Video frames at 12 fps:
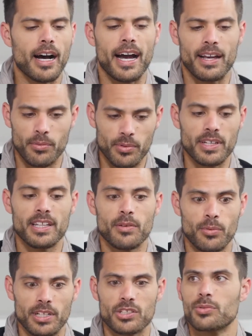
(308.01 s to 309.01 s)
I really
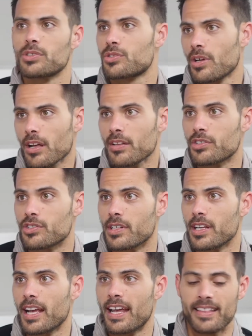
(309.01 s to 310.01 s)
went to
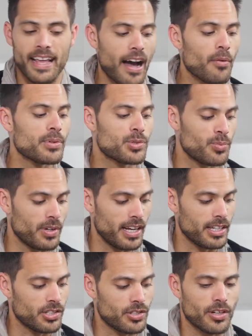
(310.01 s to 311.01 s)
astrology, and that was when
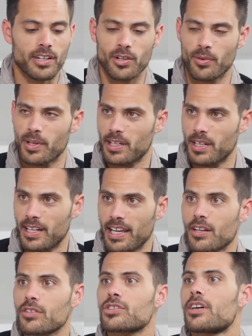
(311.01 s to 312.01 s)
I started going into
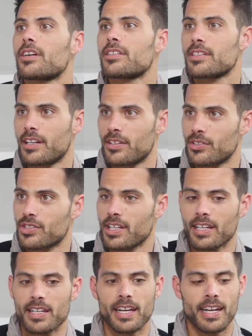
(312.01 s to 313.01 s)
natal charts and
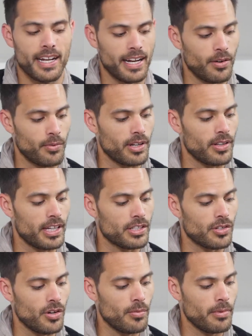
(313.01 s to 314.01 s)
understanding it, and I
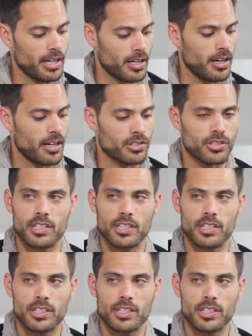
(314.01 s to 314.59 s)
realized, oh my gosh,